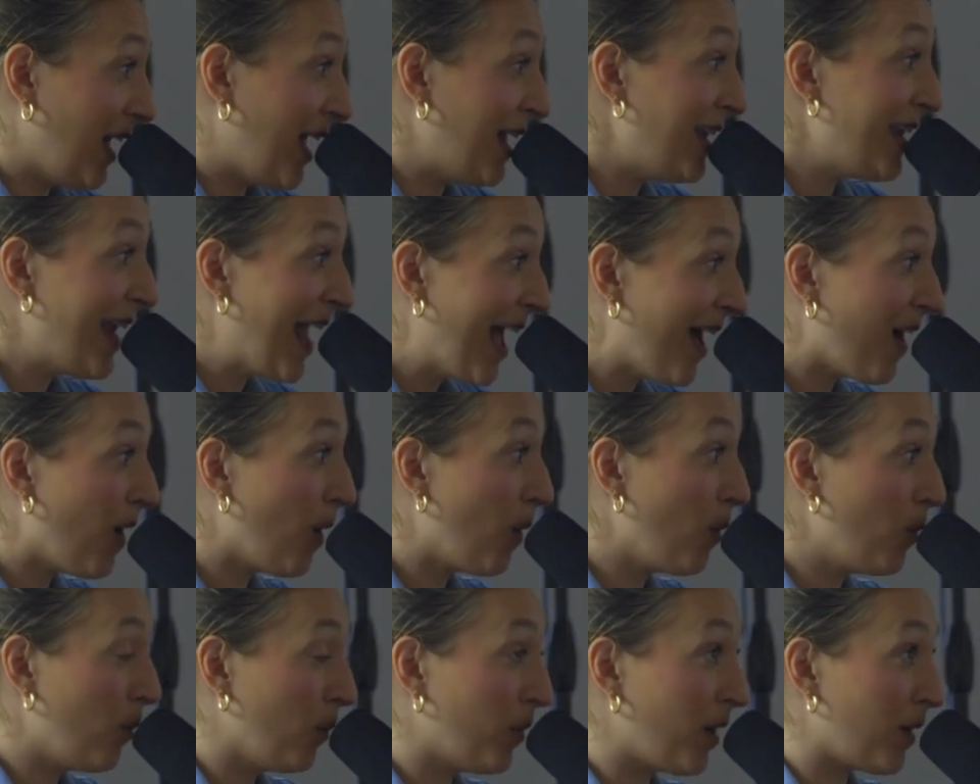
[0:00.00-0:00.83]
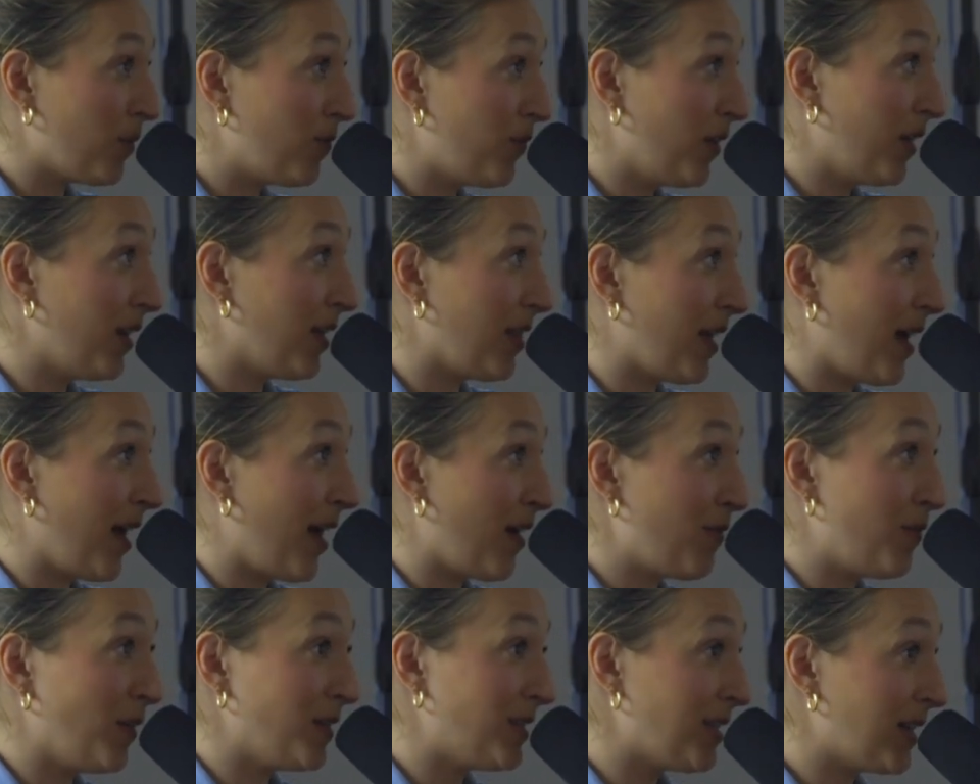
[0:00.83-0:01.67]
and now when I'm feeling
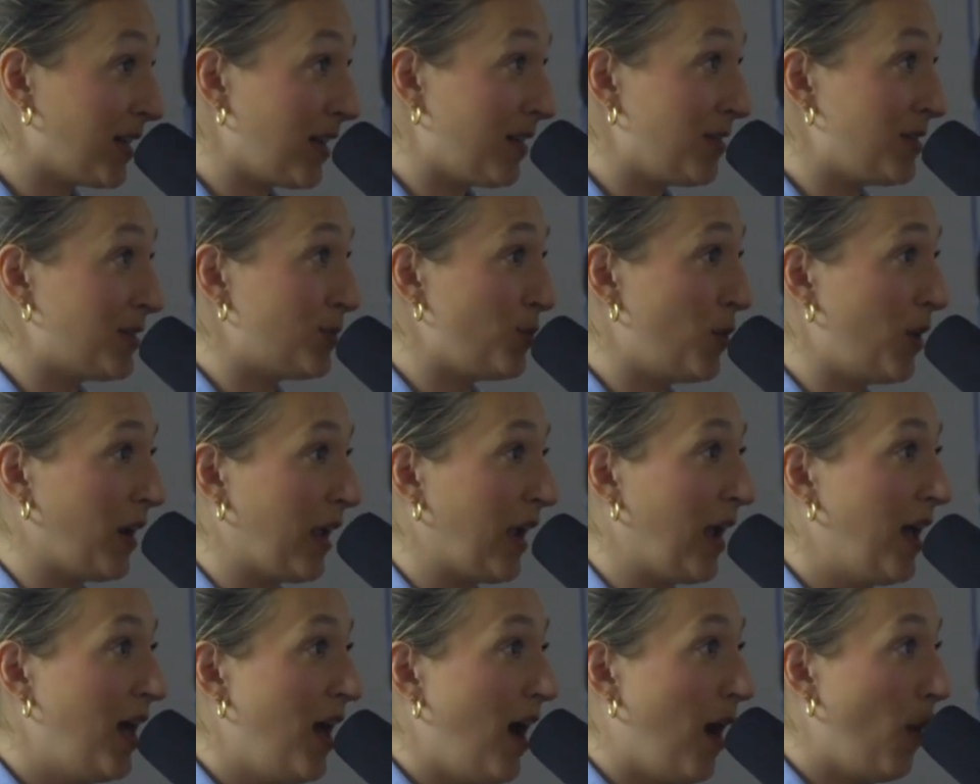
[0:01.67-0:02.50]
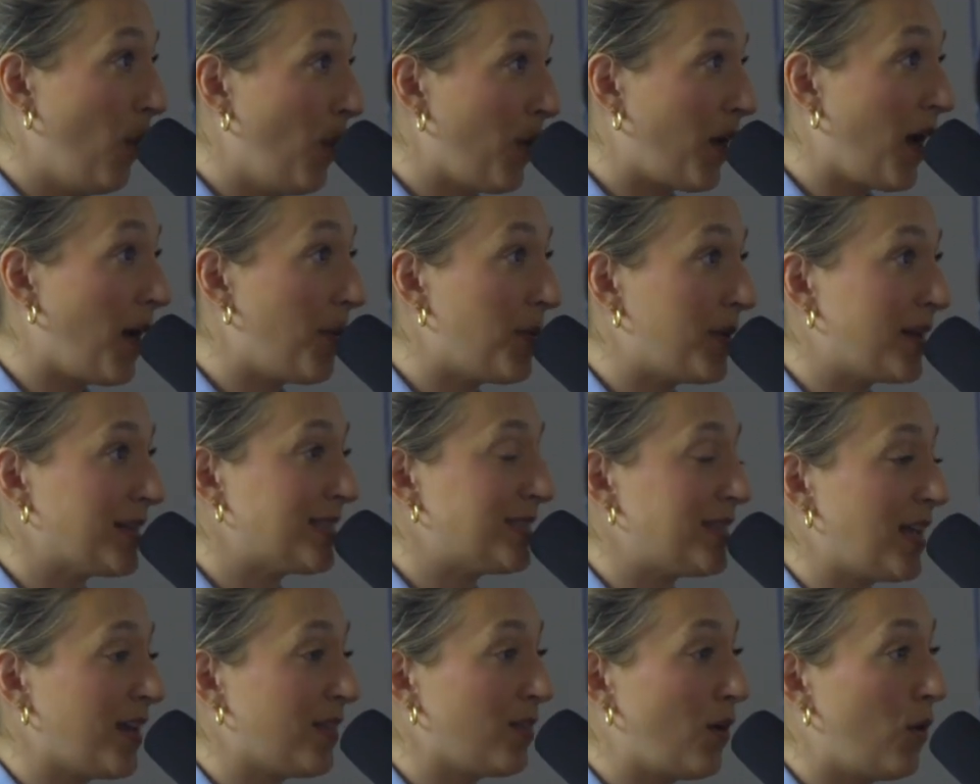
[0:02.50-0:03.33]
that, I felt it again this morning. I woke up and I
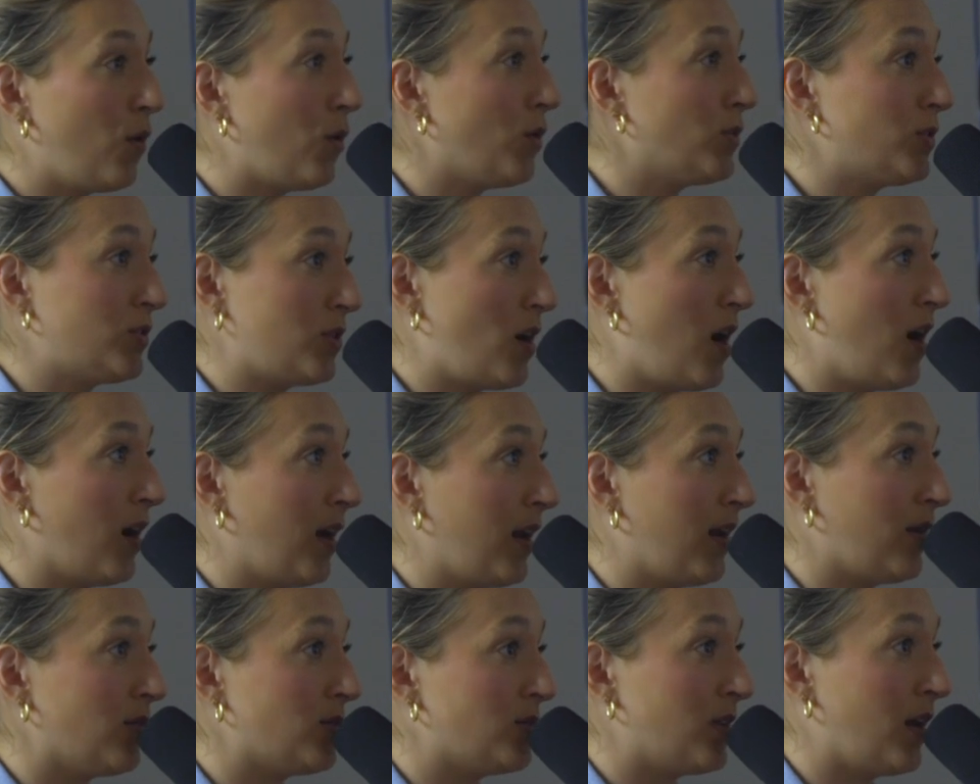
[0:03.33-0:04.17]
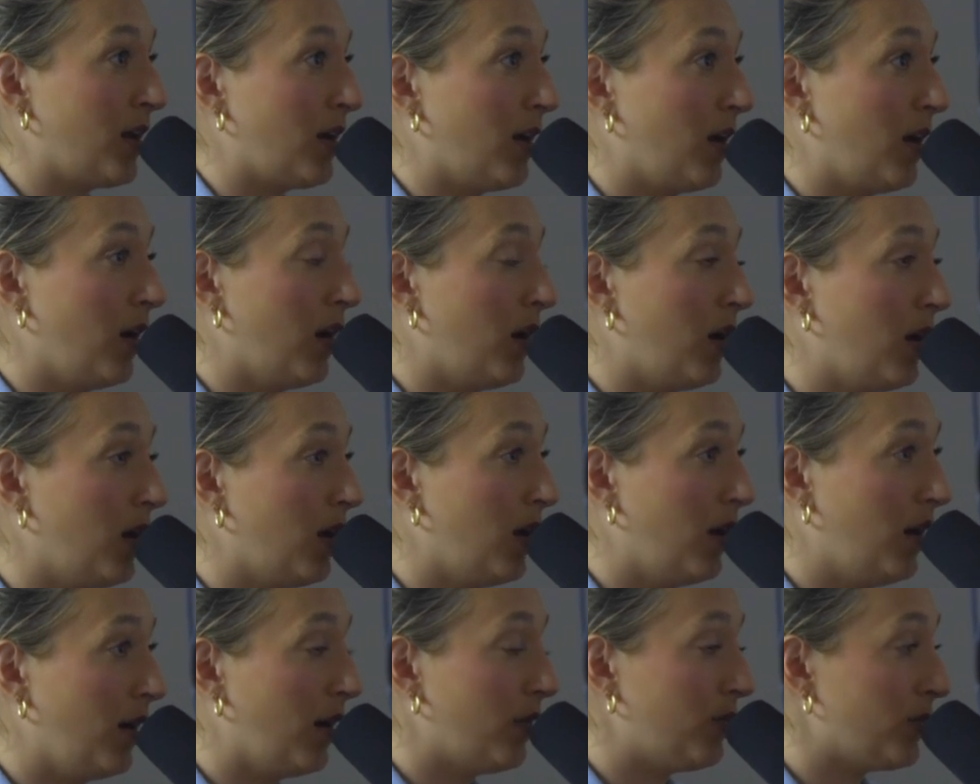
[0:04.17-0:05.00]
sang the whole song and I was like, oh,
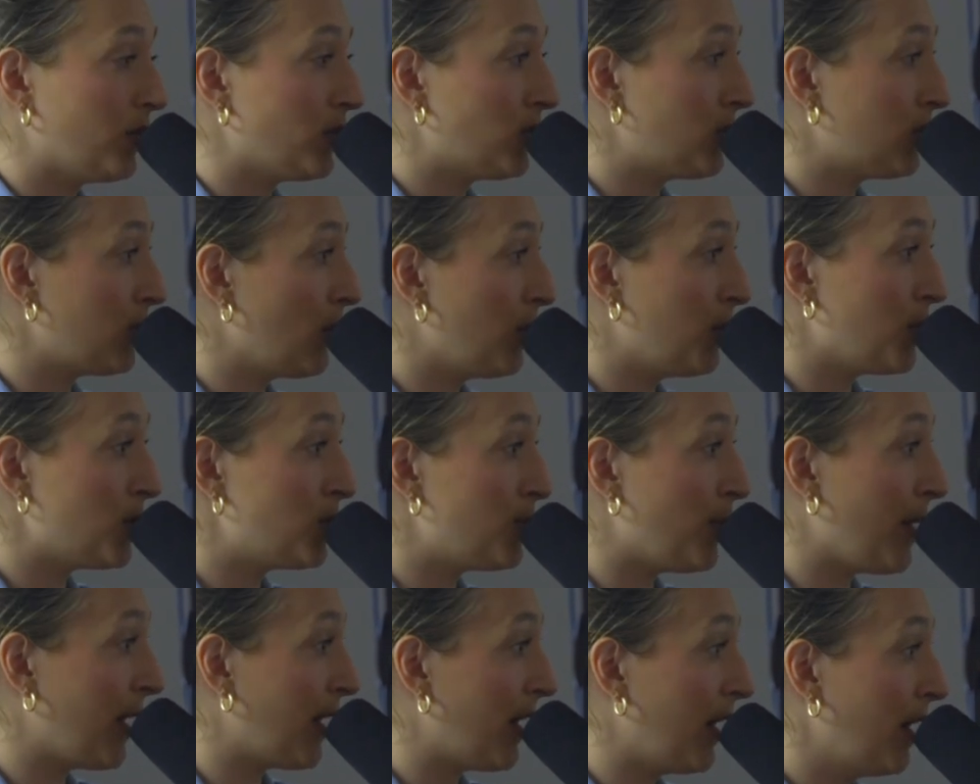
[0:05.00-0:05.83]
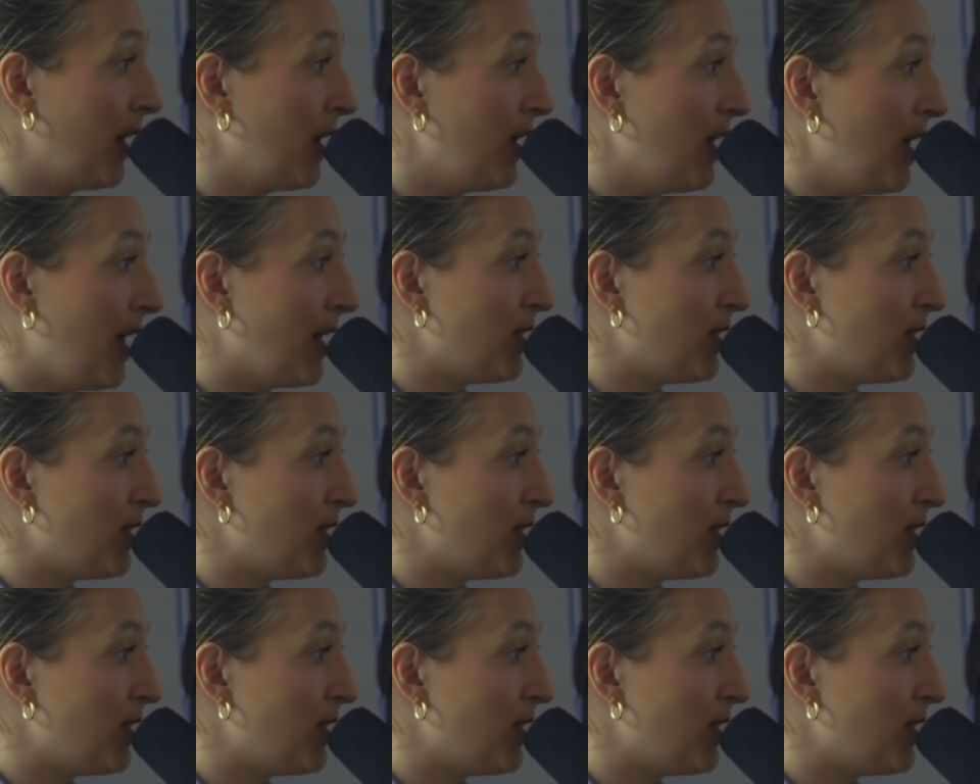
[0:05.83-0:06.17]
I feel so much better.